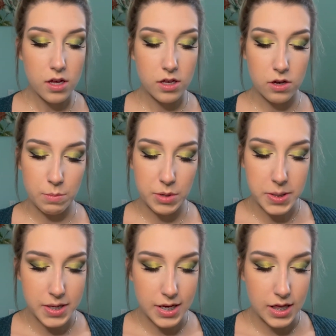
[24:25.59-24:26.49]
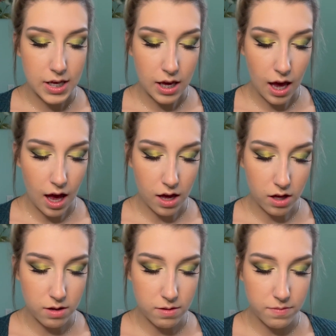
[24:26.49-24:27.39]
So I'm using the
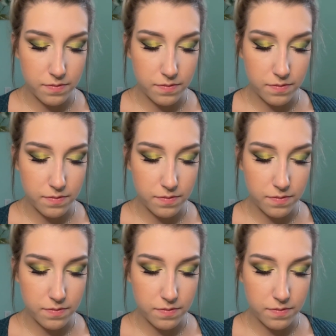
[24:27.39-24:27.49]
e.l.f.